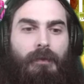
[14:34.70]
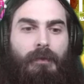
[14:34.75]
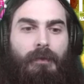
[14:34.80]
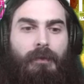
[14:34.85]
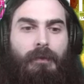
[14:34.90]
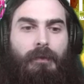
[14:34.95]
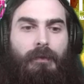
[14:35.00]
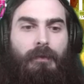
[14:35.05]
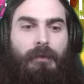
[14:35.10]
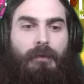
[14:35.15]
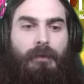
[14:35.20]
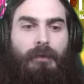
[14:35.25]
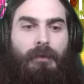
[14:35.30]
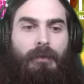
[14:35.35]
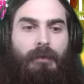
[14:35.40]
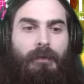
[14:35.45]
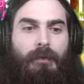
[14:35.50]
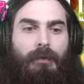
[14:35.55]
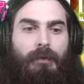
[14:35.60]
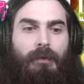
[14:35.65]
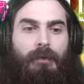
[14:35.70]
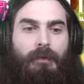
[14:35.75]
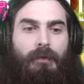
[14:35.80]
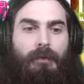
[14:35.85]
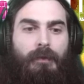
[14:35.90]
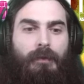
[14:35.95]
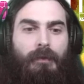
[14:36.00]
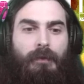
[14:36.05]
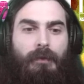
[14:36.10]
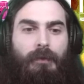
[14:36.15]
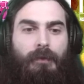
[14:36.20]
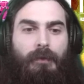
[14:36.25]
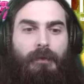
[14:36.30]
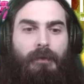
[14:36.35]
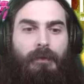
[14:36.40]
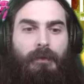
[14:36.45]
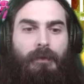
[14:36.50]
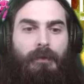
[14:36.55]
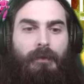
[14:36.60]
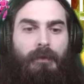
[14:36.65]

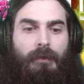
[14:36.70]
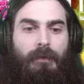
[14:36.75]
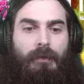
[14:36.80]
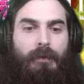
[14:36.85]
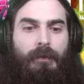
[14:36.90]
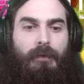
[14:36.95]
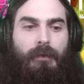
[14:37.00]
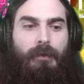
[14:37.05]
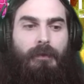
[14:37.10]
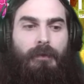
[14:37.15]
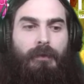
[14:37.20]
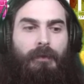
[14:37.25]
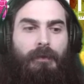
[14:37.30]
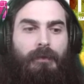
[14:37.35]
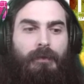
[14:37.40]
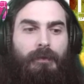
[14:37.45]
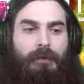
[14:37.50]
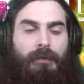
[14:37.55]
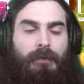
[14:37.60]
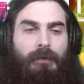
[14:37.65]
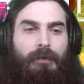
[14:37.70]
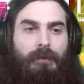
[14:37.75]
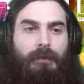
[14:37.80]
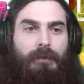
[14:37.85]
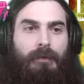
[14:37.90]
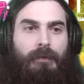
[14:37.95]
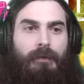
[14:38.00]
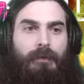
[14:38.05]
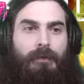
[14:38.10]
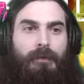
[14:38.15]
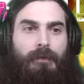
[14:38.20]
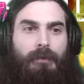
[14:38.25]
(not speaking)